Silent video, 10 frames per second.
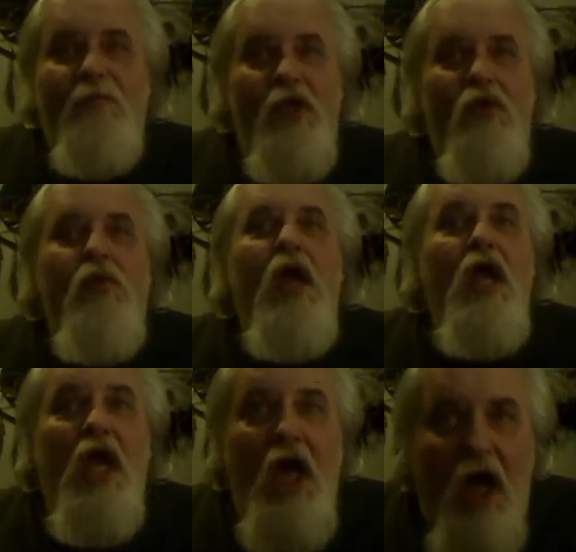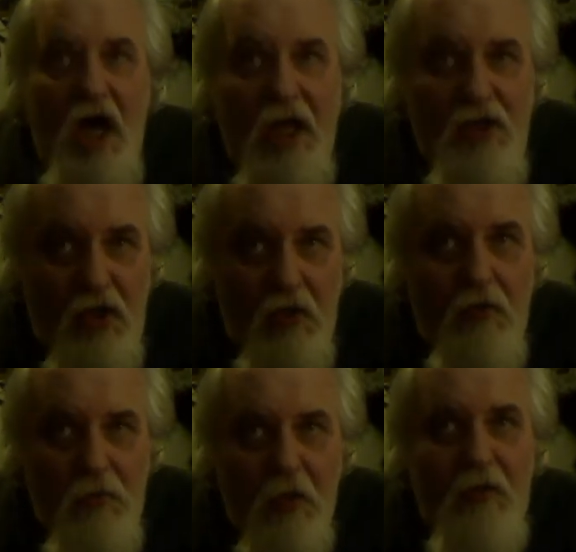you, con
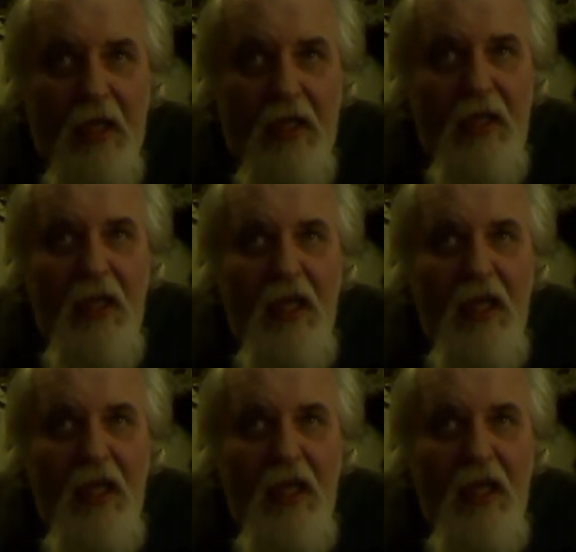you, okay,